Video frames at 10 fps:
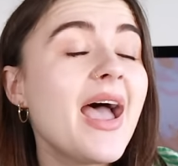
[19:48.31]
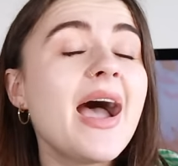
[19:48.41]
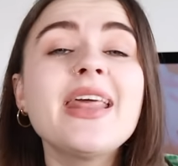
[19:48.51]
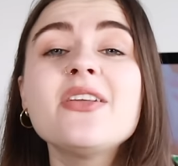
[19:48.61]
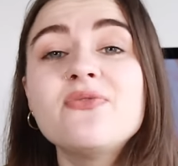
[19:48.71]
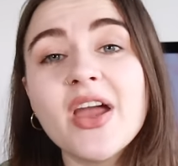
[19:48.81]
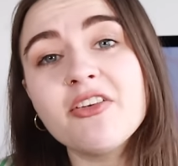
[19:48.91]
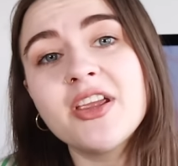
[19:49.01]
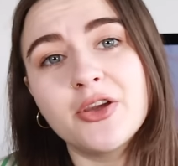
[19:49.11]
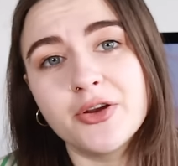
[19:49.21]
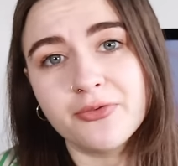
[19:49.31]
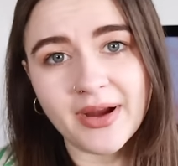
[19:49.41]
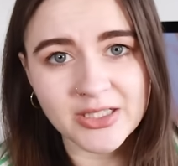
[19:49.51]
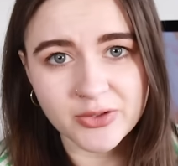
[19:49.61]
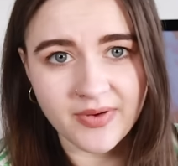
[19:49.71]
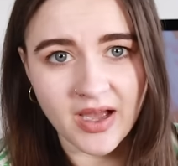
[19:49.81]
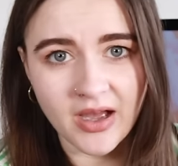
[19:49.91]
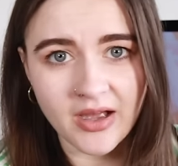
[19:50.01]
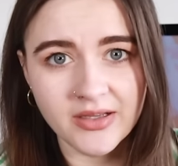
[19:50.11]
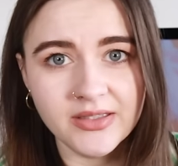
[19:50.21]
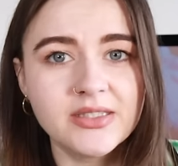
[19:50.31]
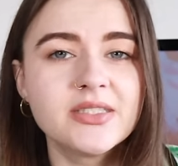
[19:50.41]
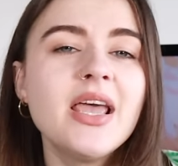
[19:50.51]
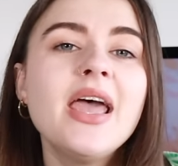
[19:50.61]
and a very good friend of hers.